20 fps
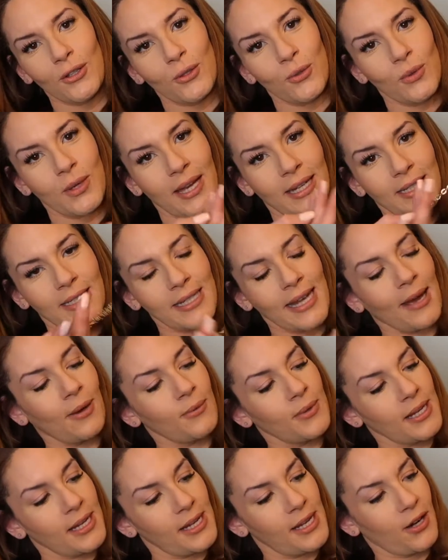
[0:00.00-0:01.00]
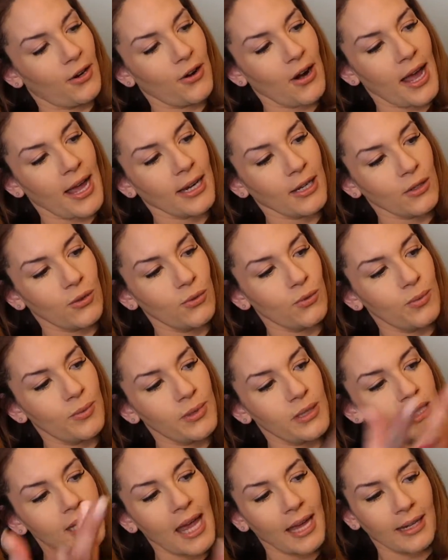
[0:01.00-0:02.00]
You get down here and you
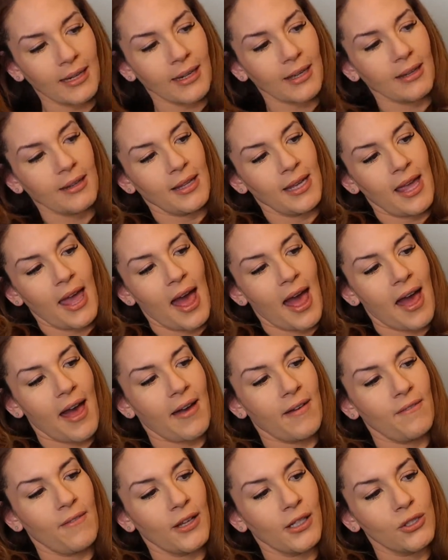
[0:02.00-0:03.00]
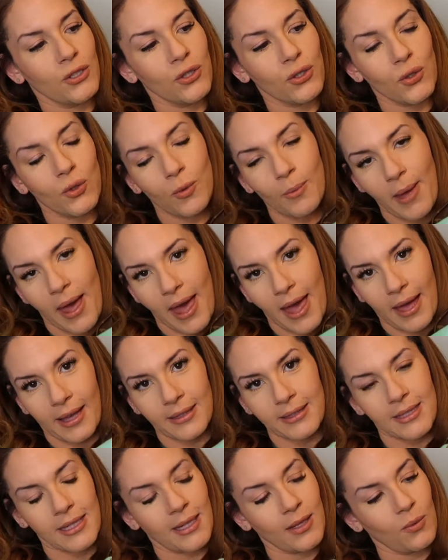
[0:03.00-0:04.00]
technically have 2
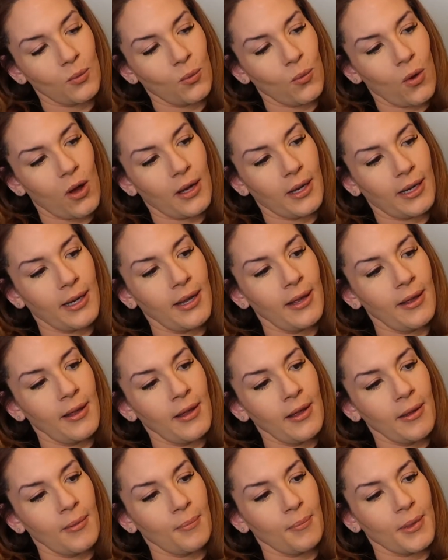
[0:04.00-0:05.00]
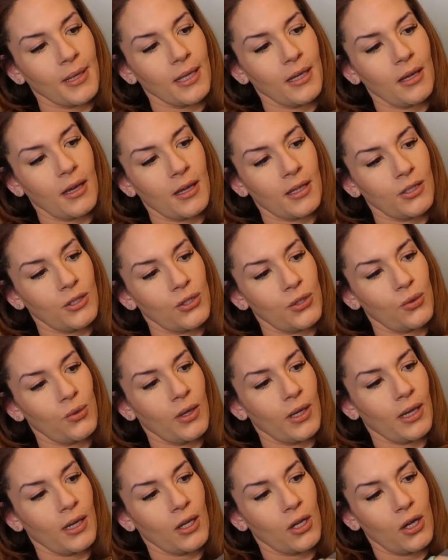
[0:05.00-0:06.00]
bags in one, because you
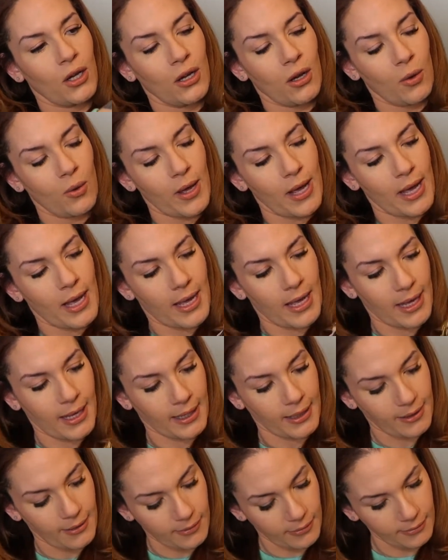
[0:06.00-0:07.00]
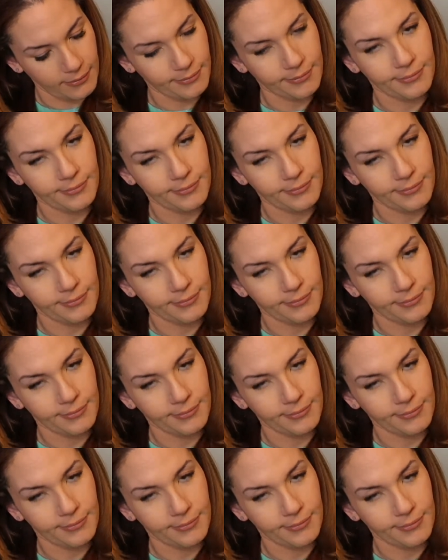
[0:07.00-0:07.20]
can go ahead